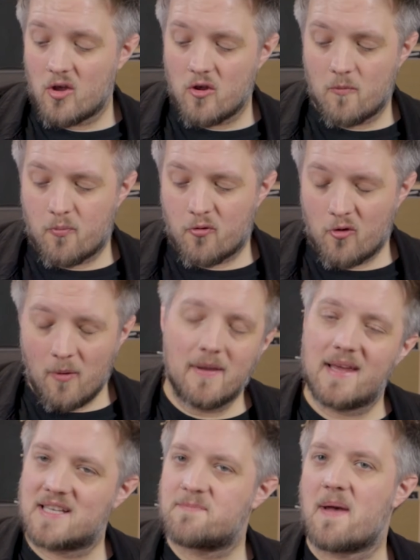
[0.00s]
you're
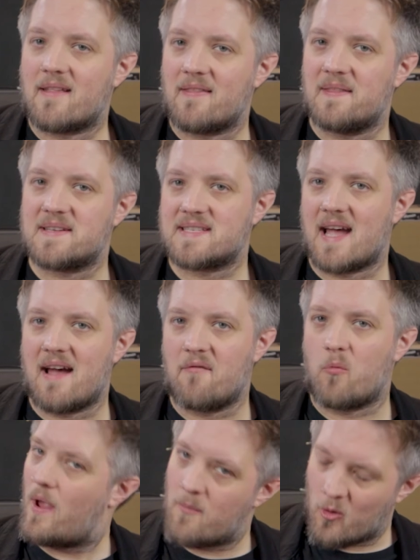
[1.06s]
probably expecting this to
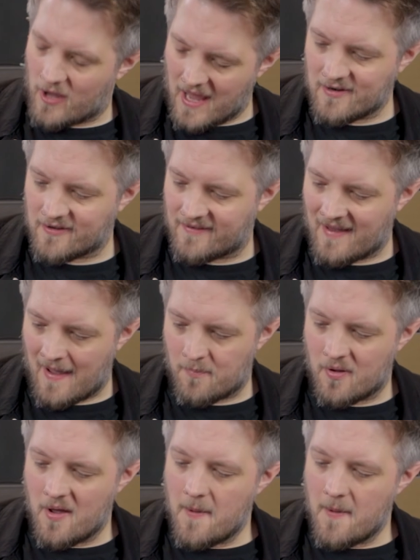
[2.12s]
have way more gain on tap.